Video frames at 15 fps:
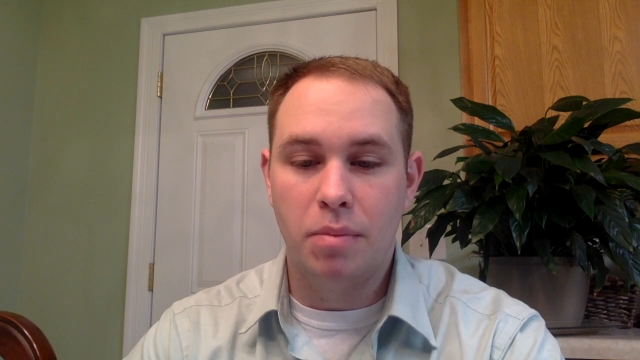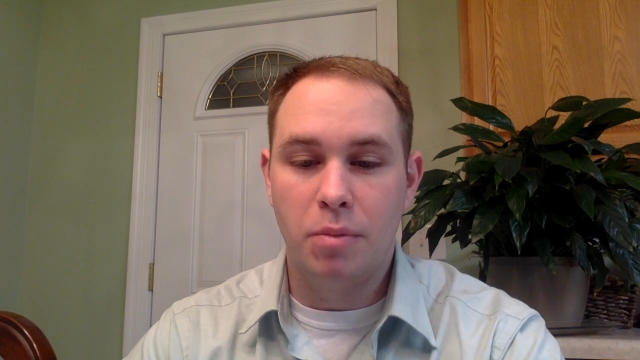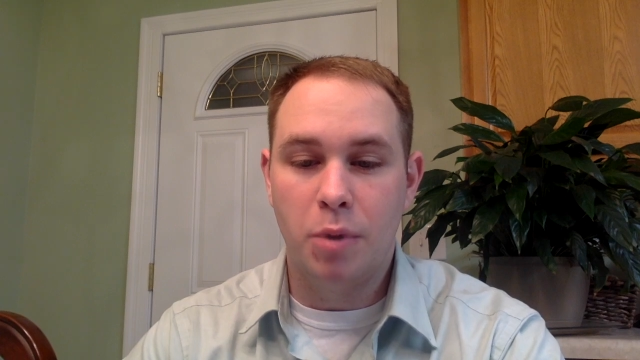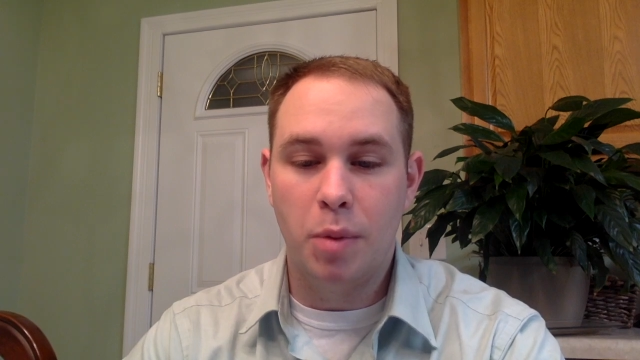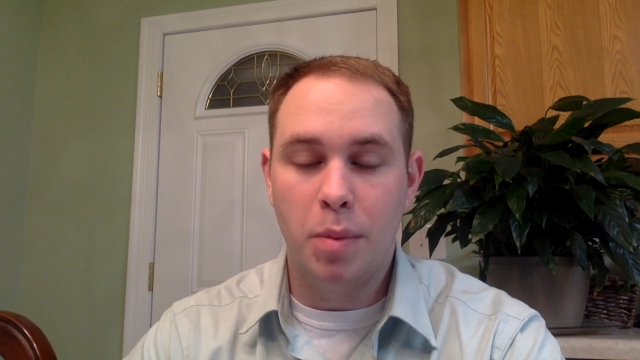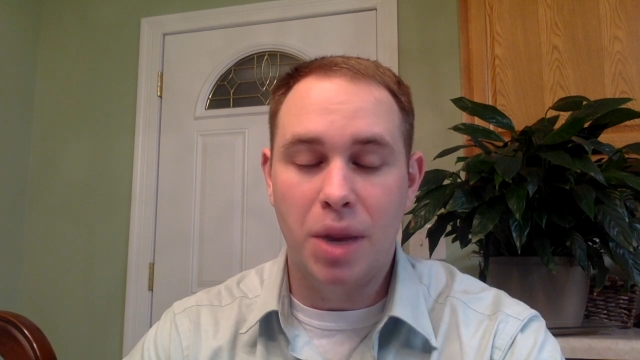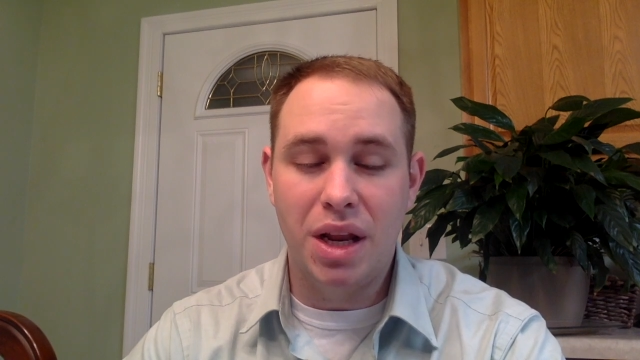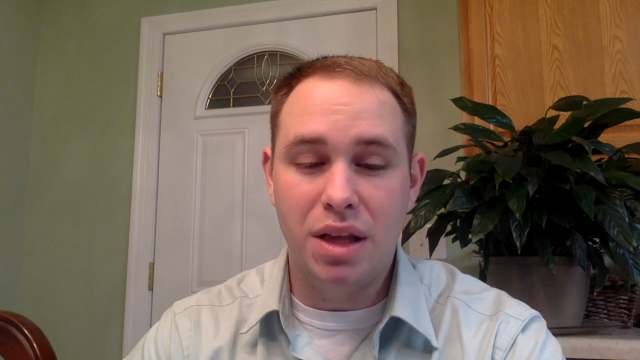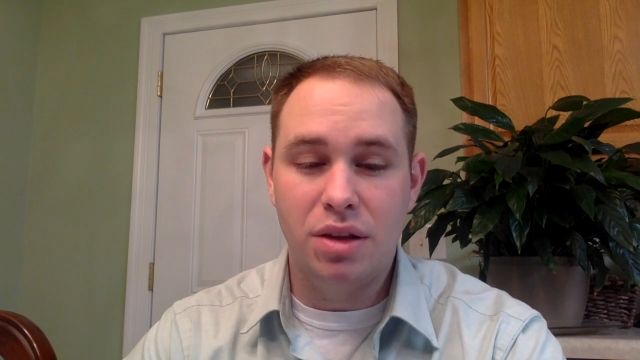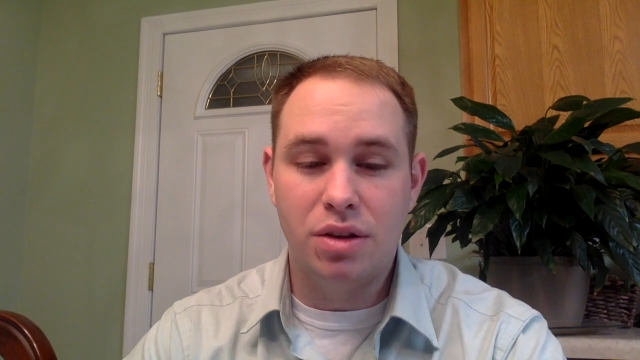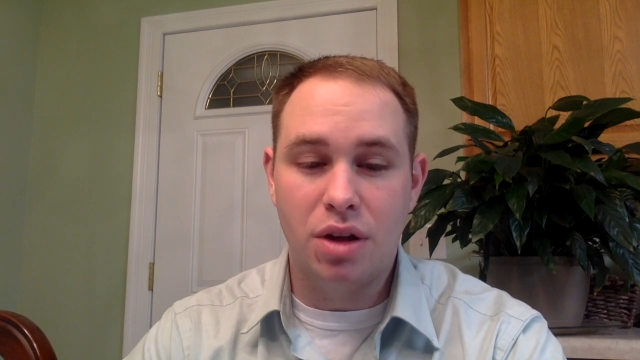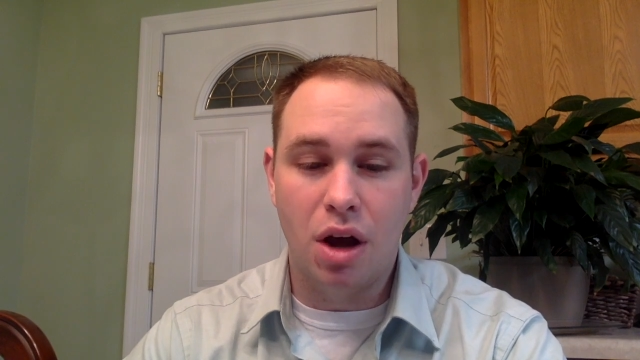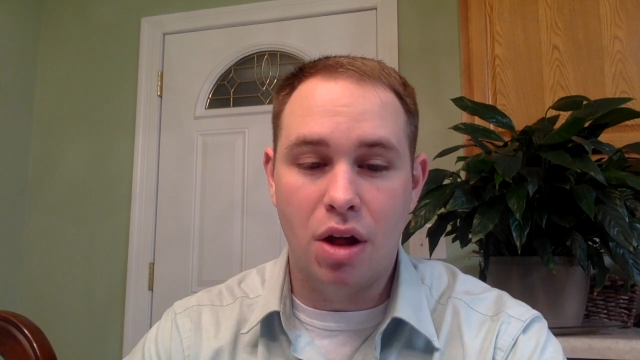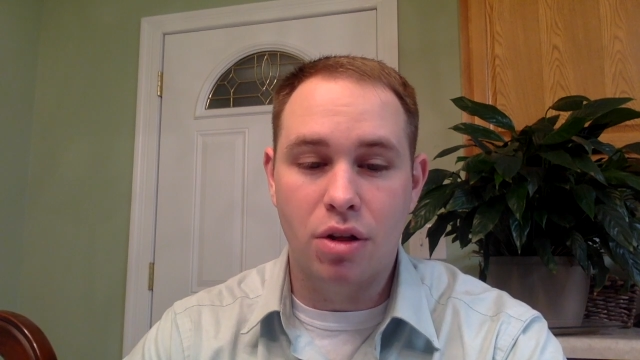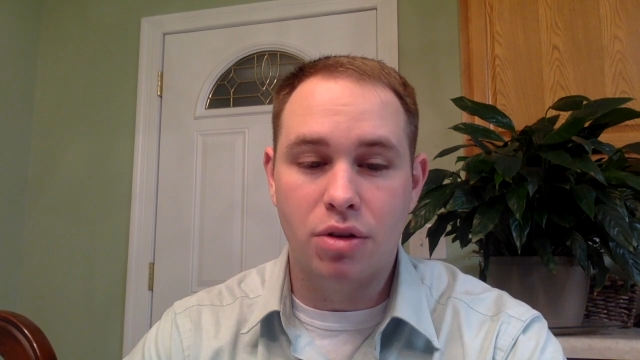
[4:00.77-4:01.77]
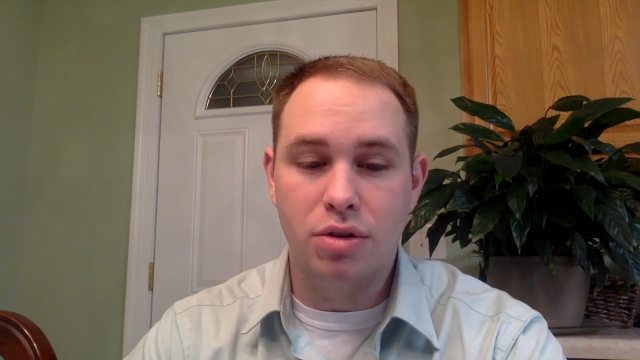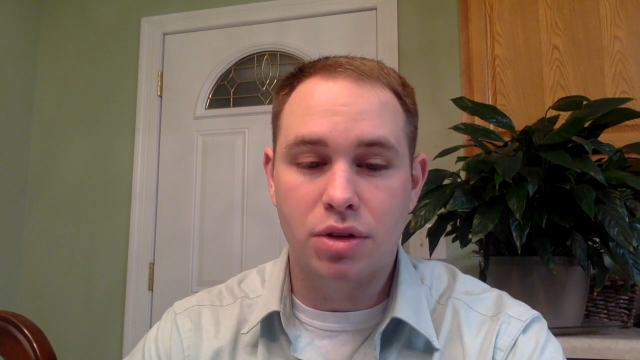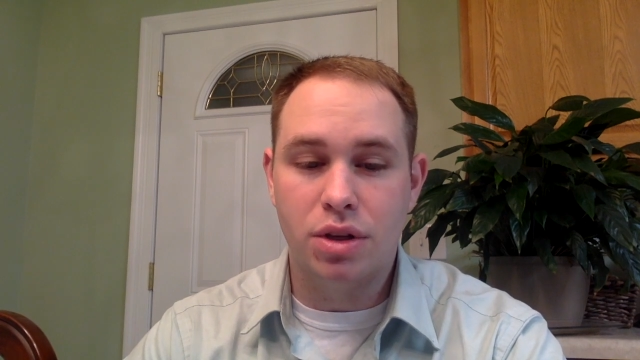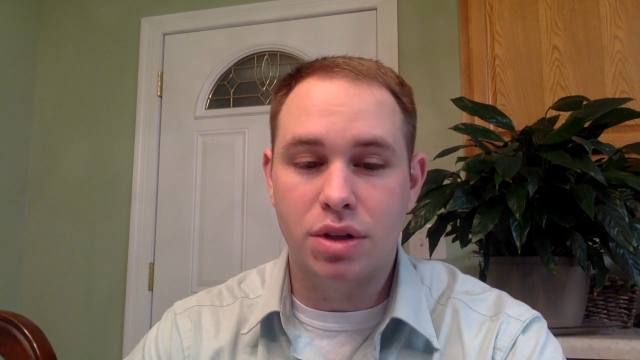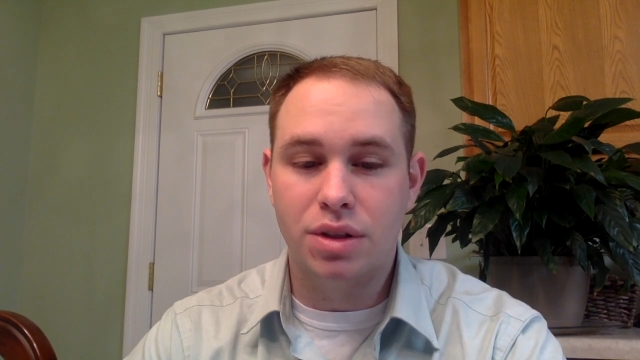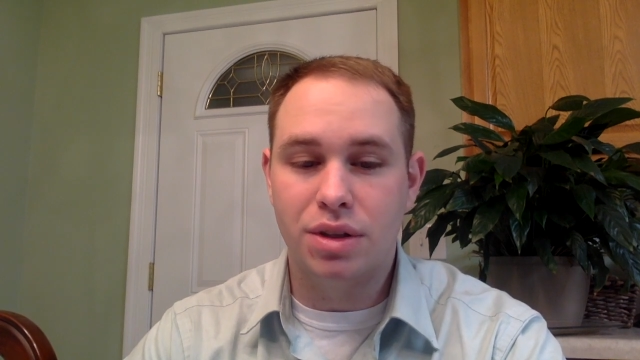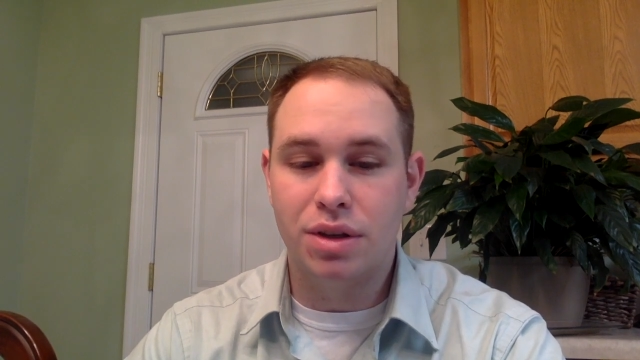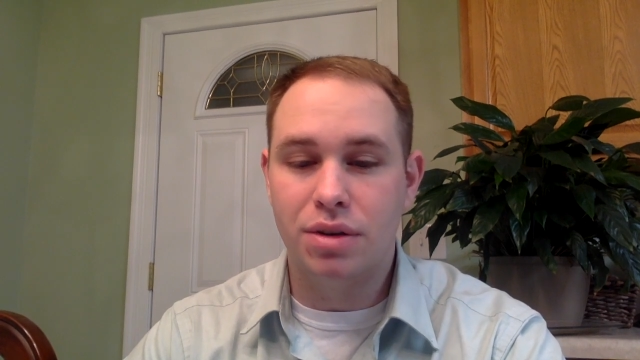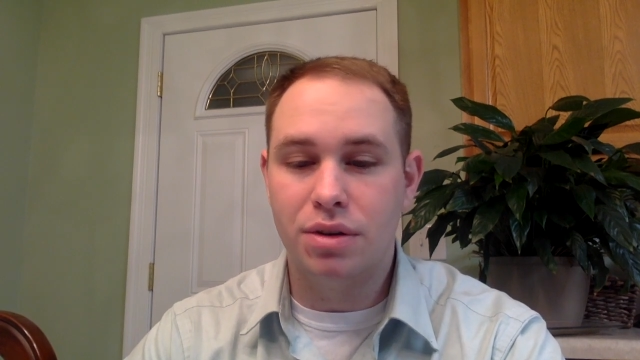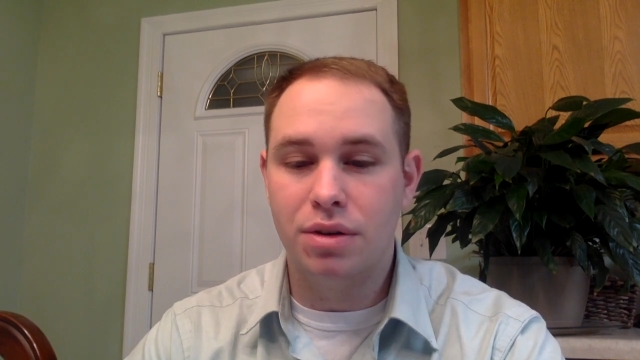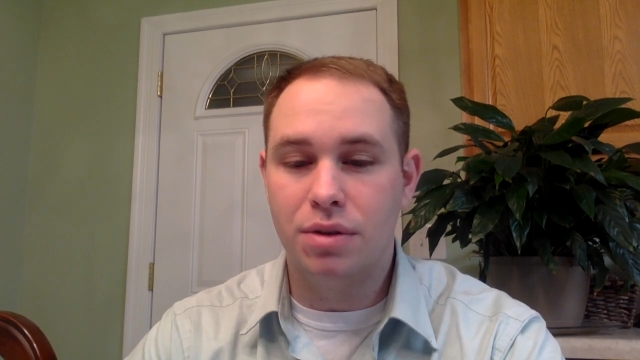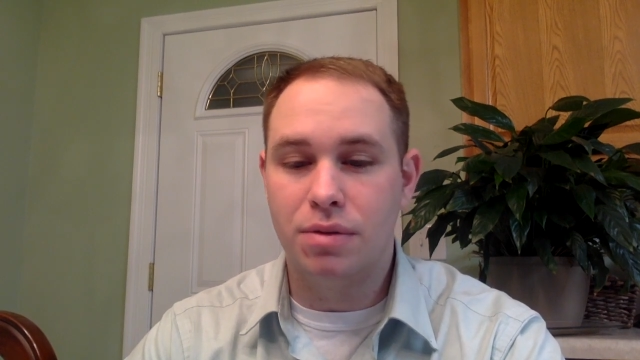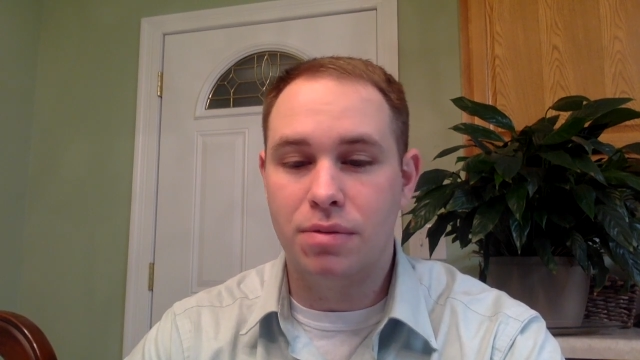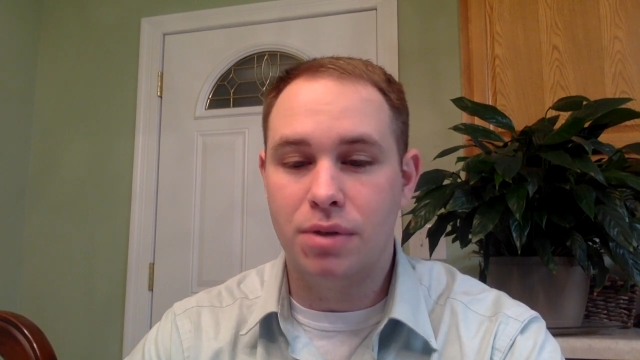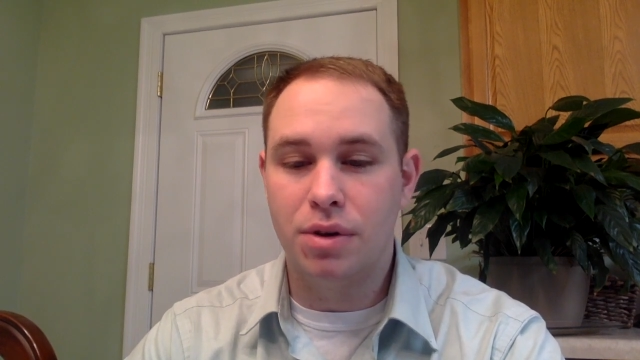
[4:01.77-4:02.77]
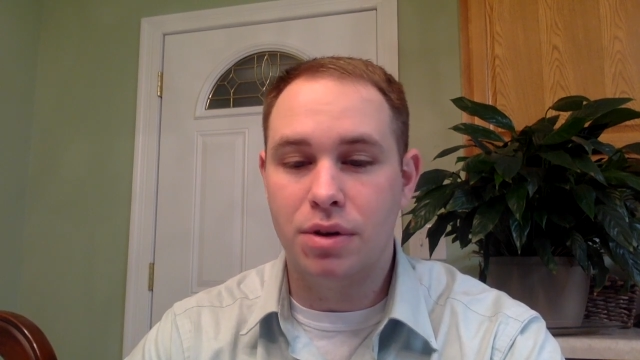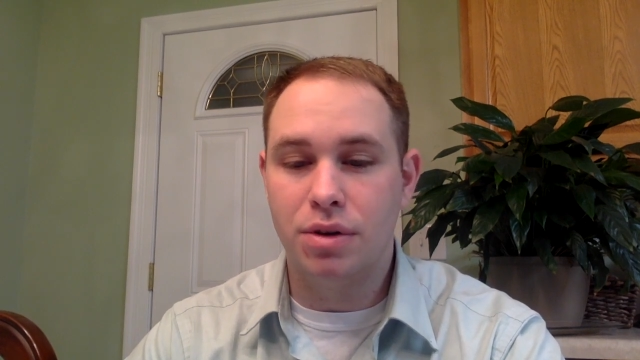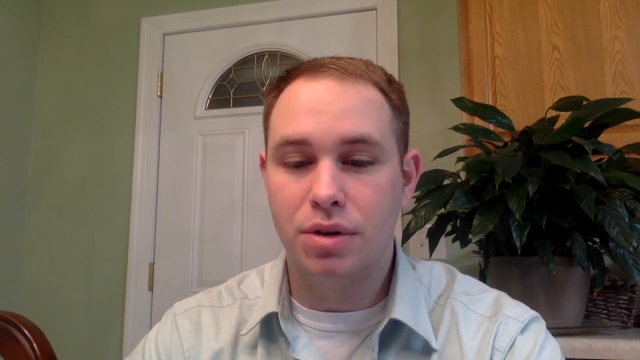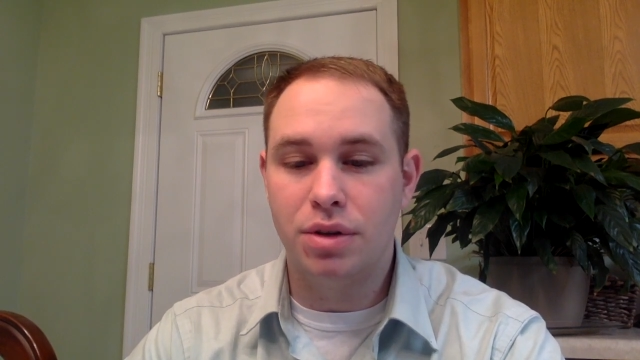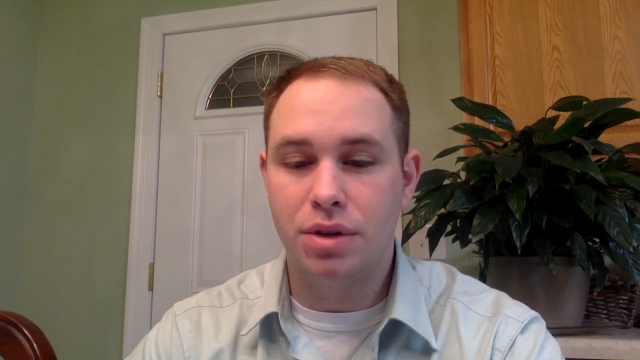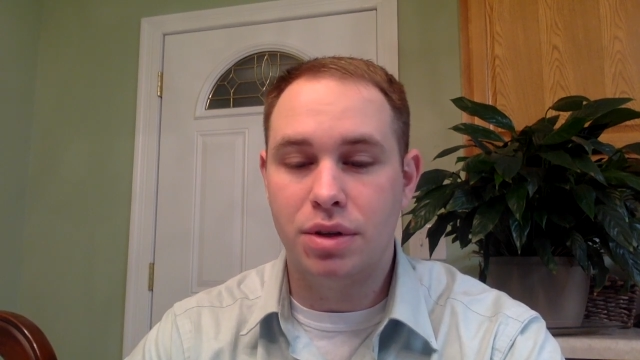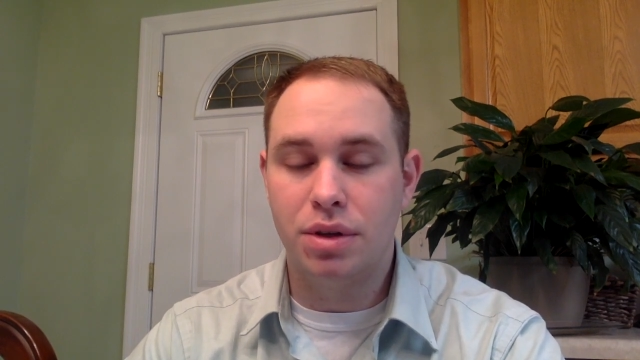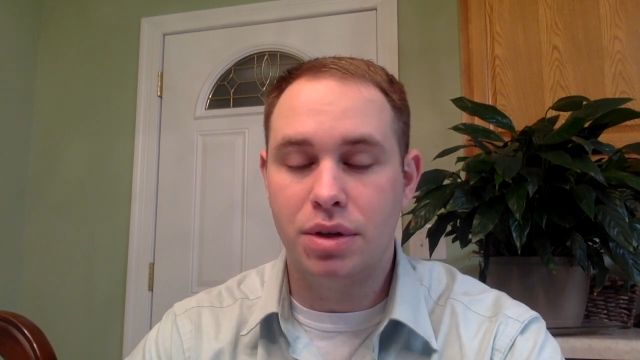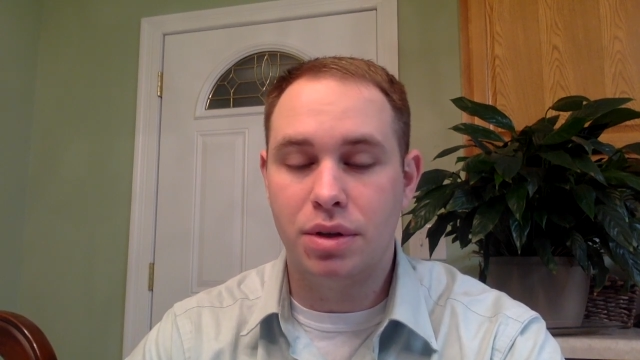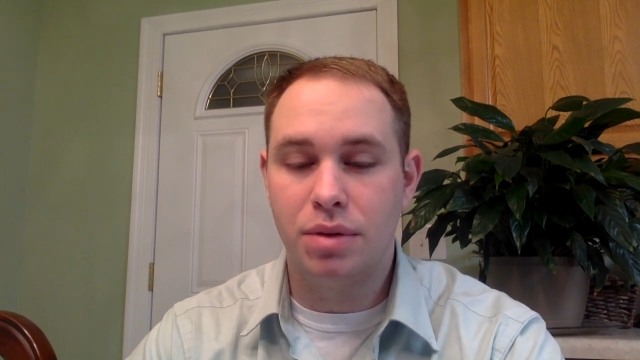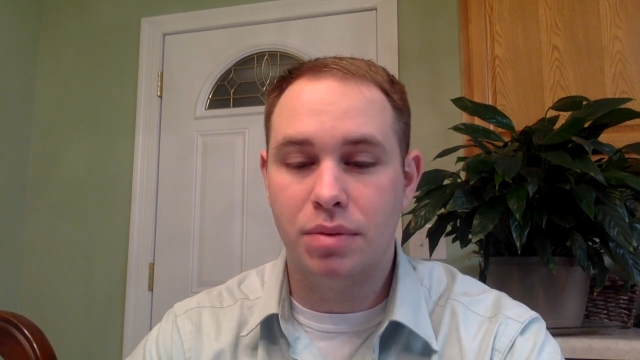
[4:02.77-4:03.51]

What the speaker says: what many scholars consider the first